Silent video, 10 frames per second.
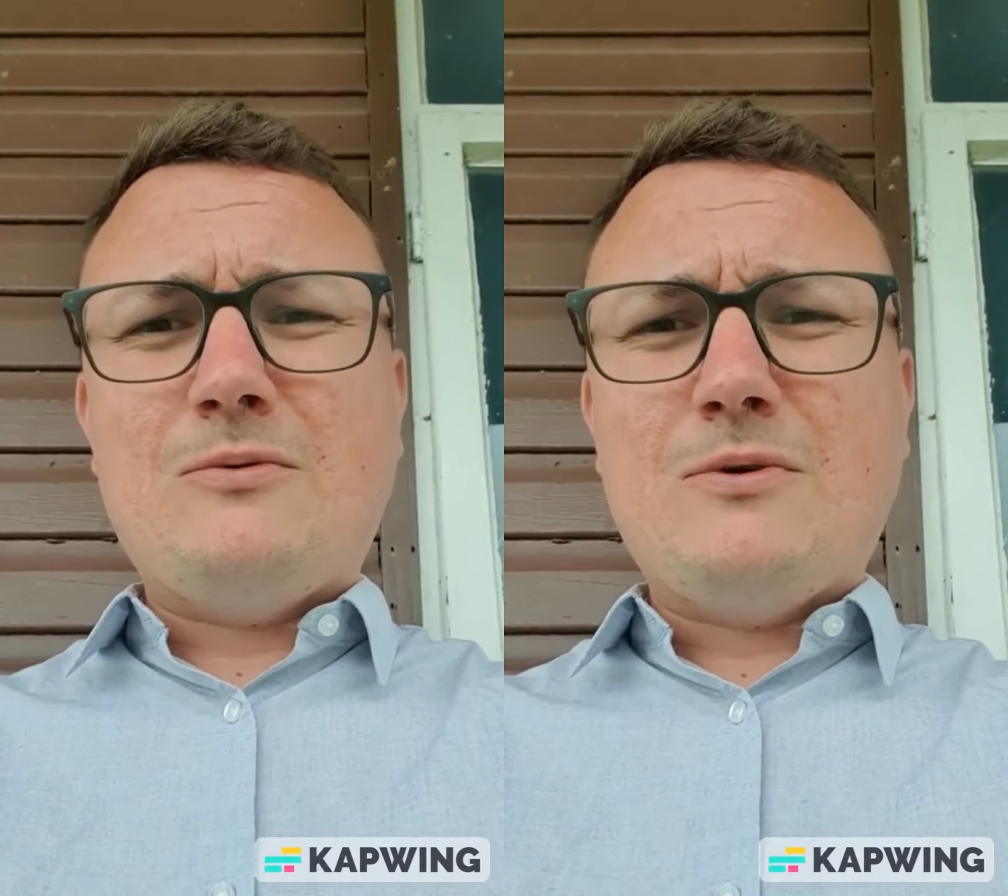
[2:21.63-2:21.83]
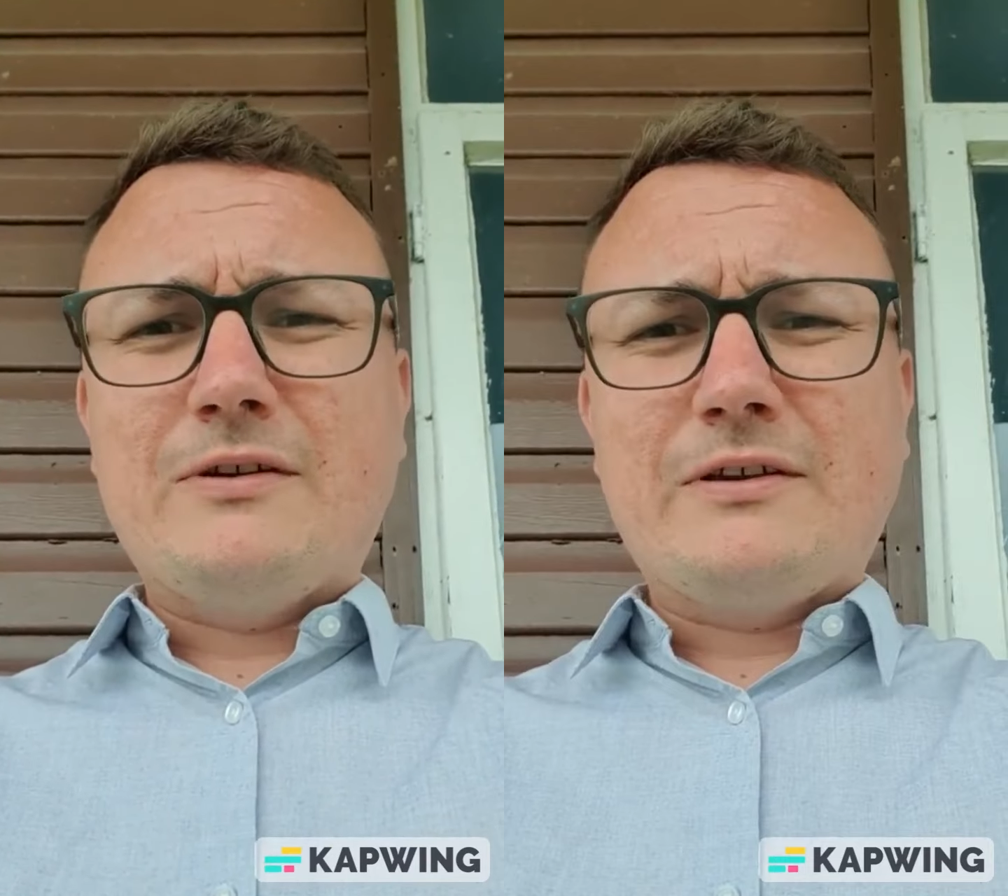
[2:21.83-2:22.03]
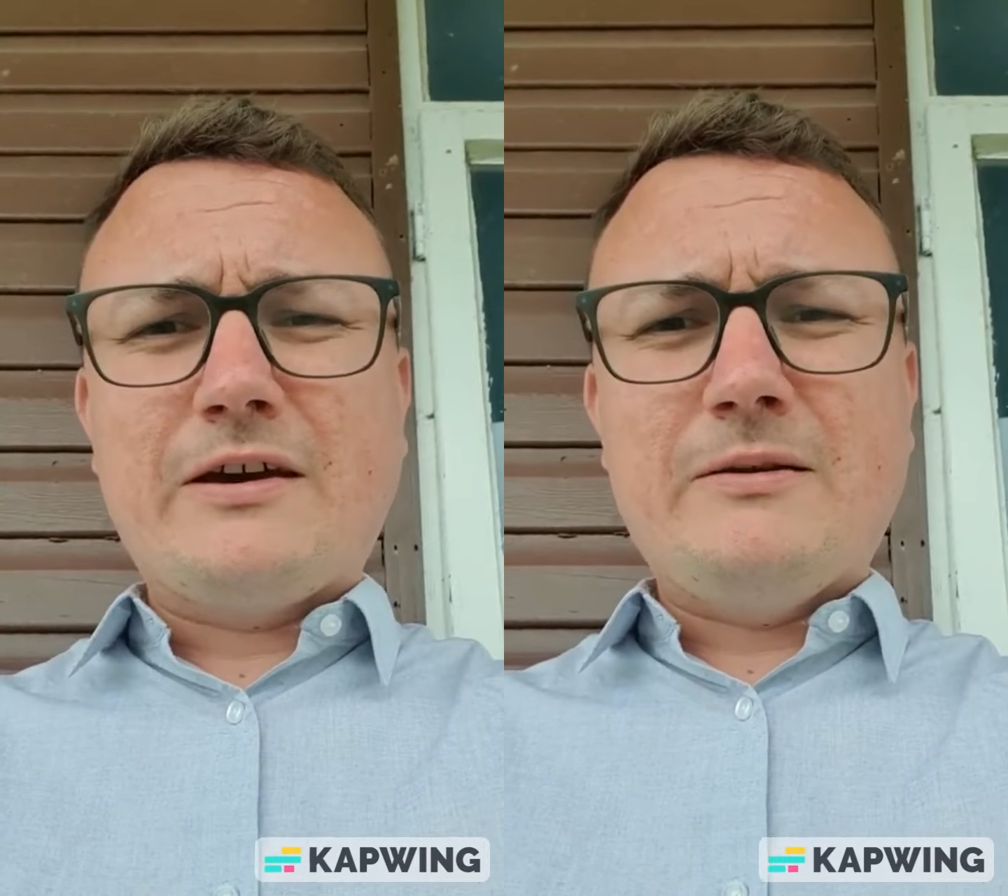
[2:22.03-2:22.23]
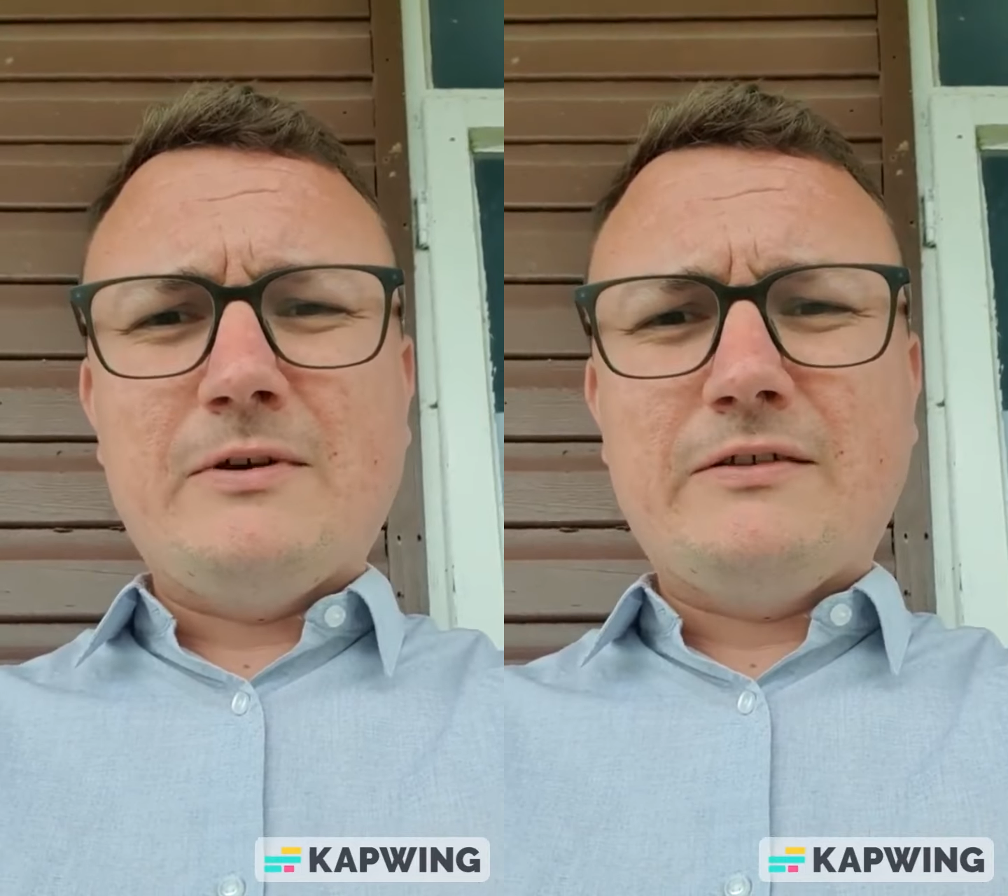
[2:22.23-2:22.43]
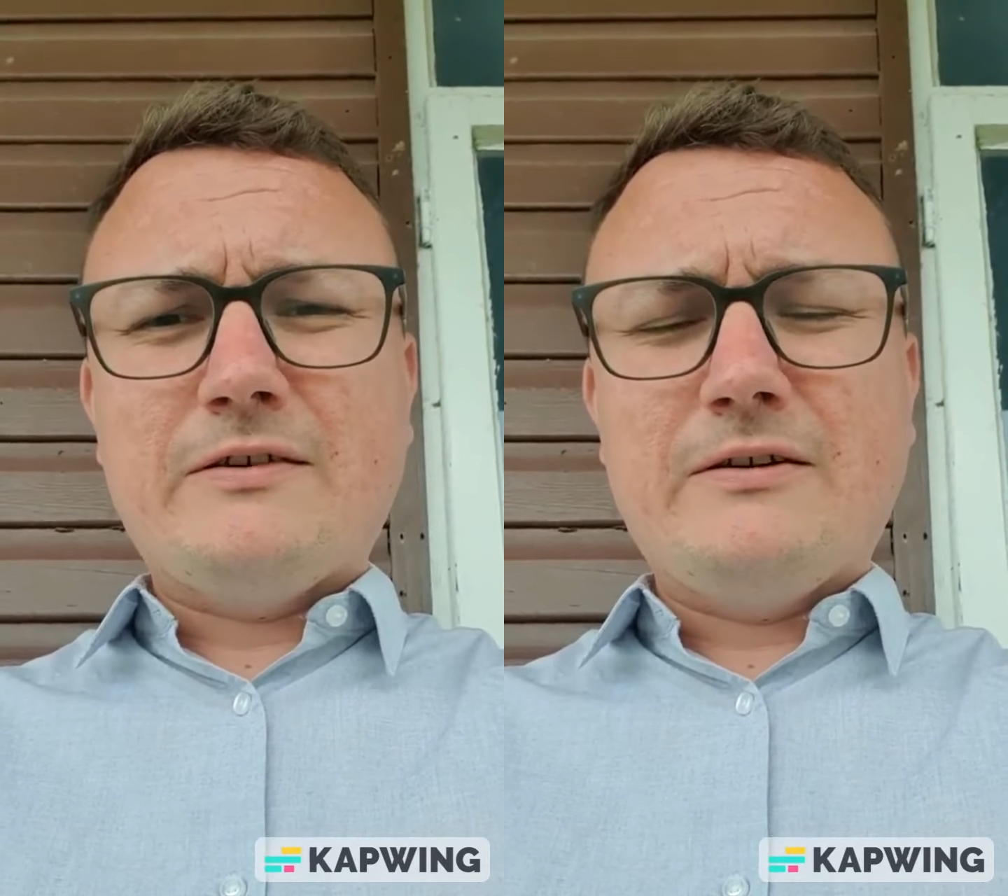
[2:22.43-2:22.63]
like one
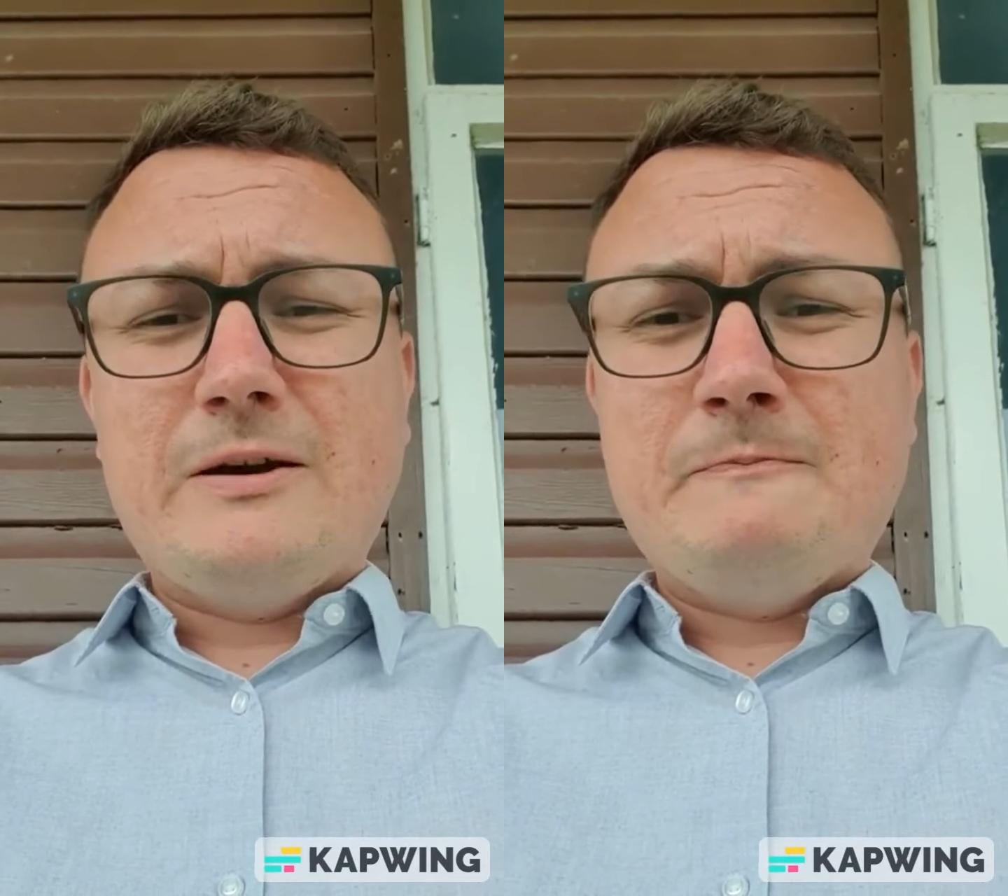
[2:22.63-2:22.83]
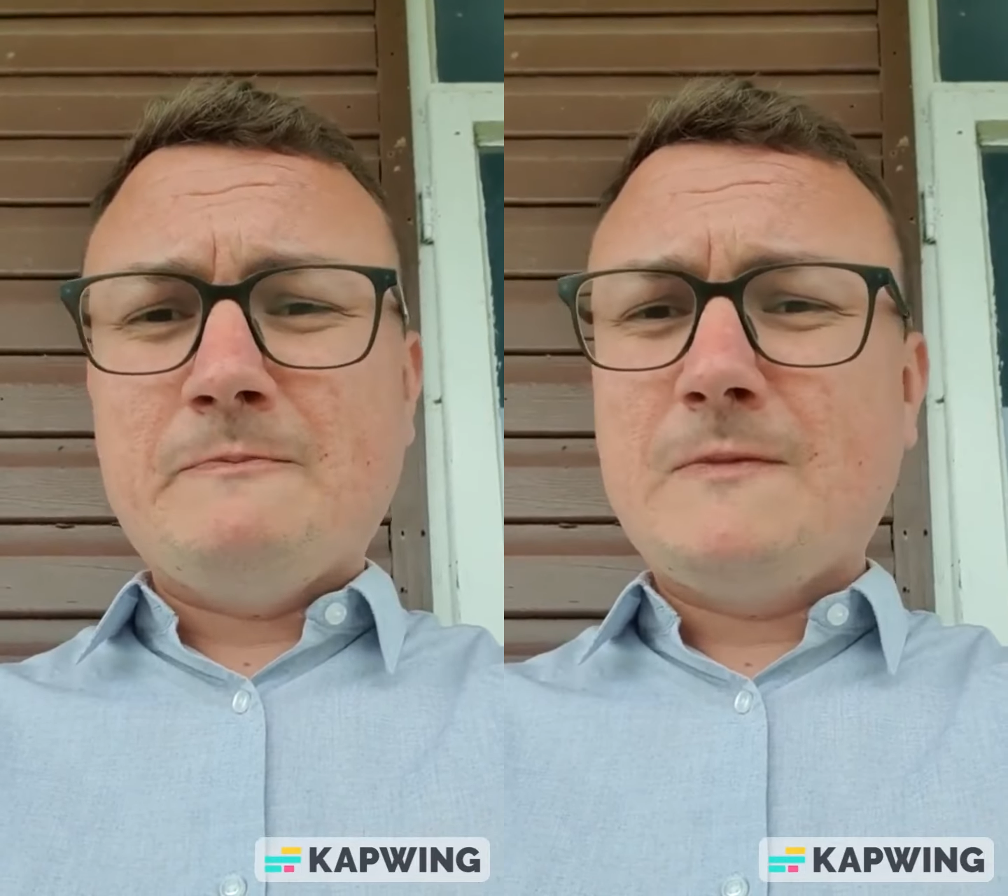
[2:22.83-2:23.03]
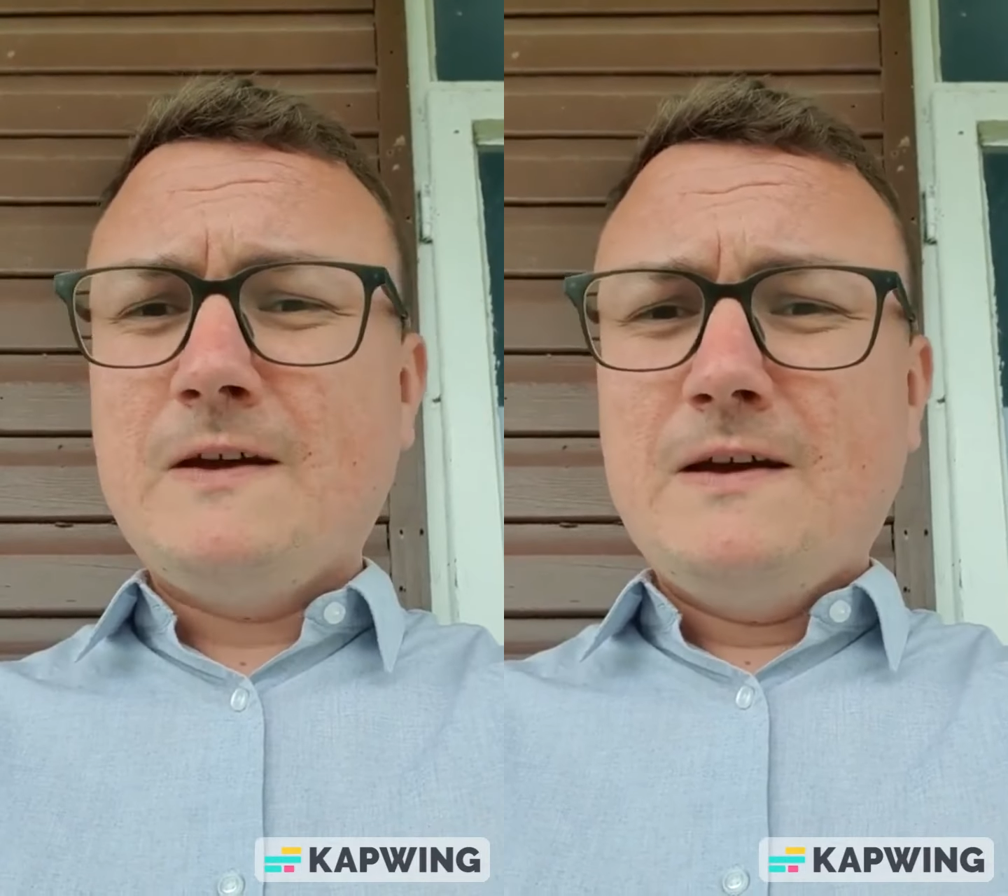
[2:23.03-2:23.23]
game at a time.